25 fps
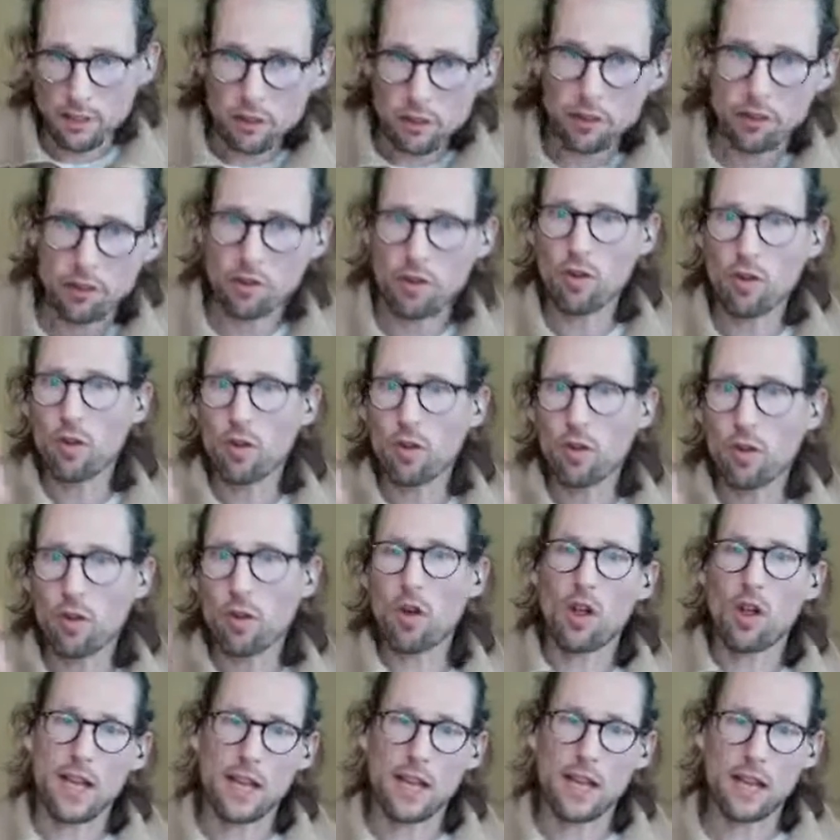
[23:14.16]
include
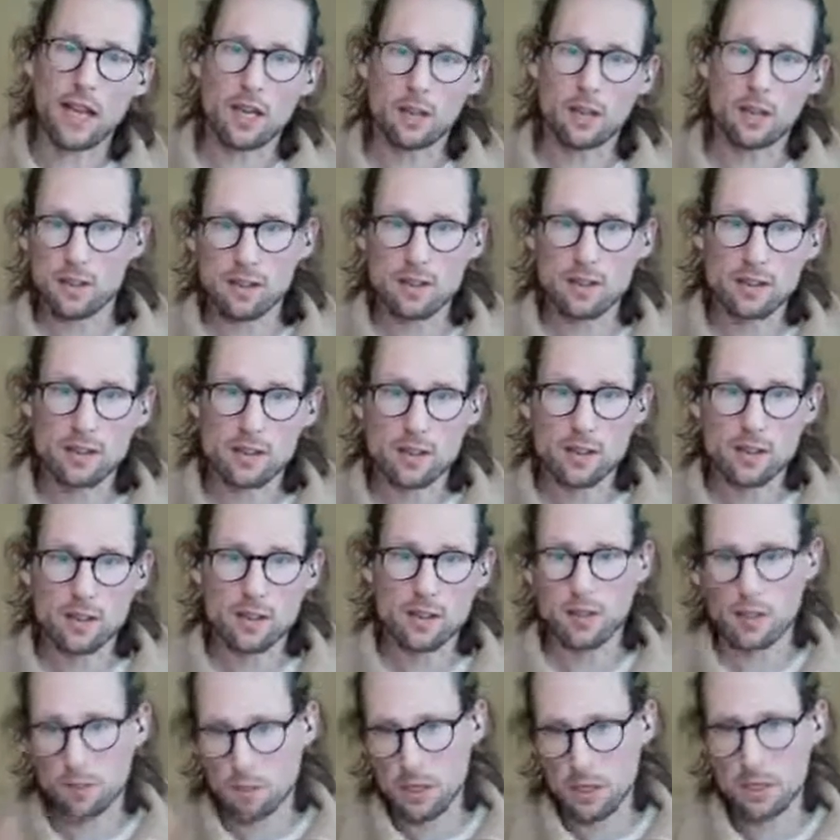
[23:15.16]
all
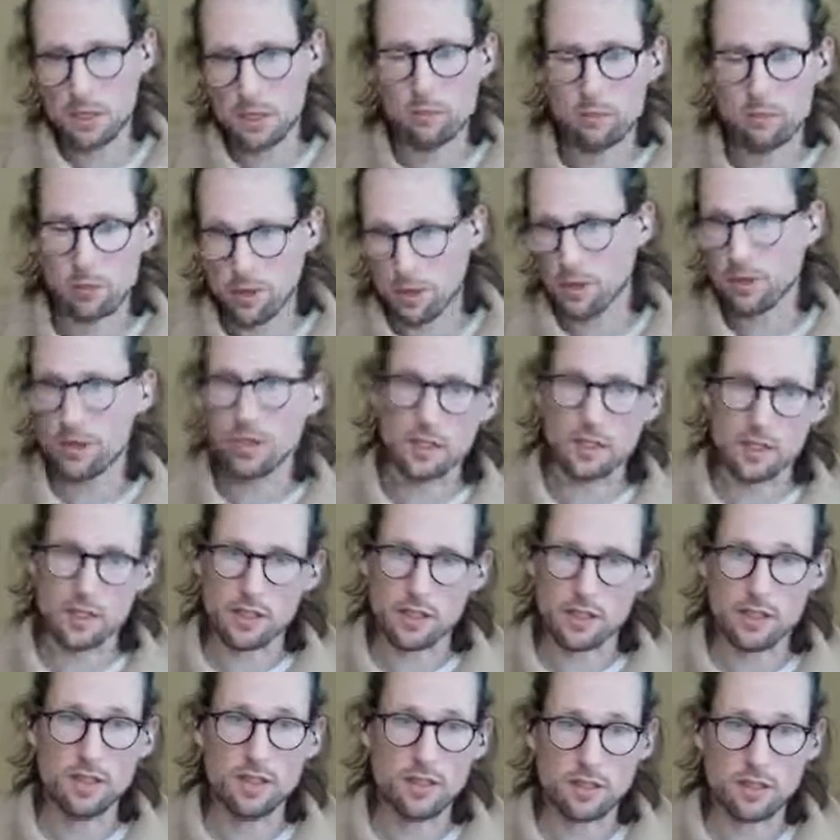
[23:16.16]
elements. So the people,
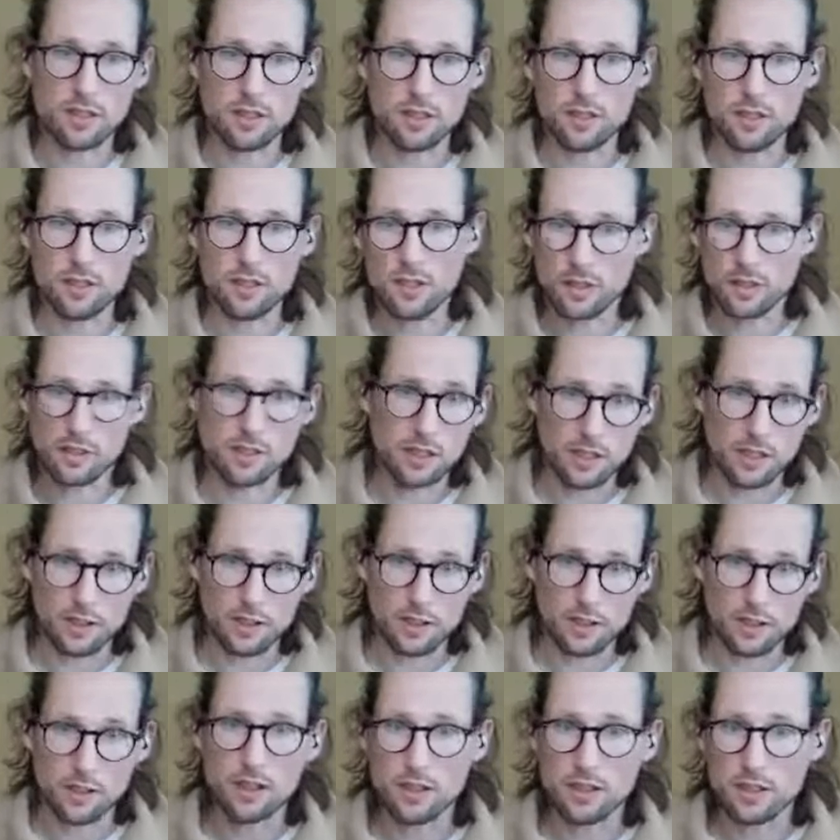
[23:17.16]
the organization,
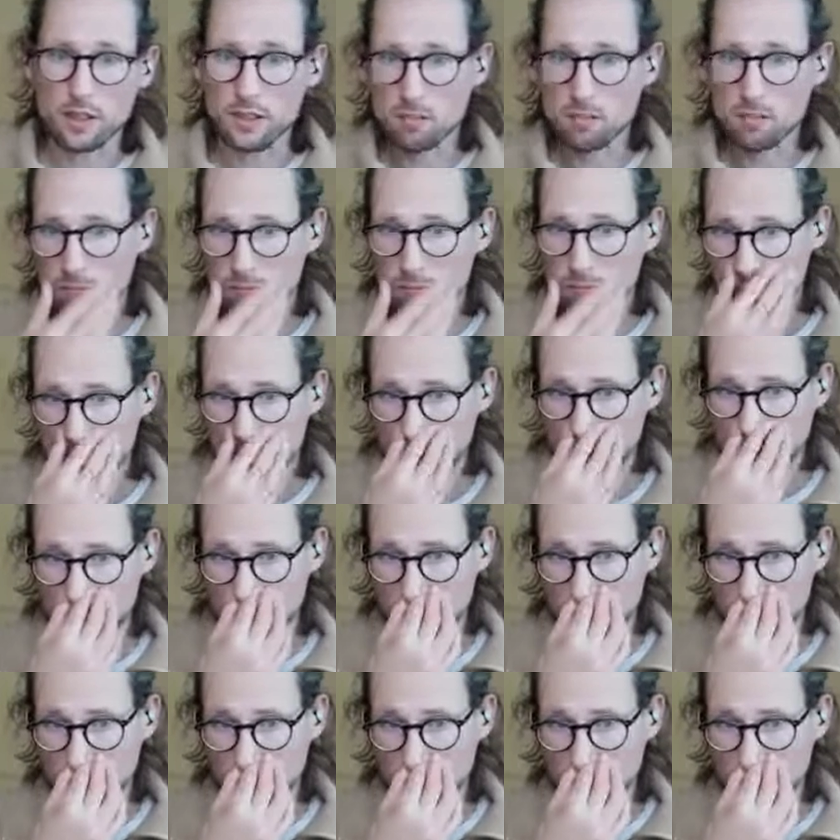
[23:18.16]
the technology.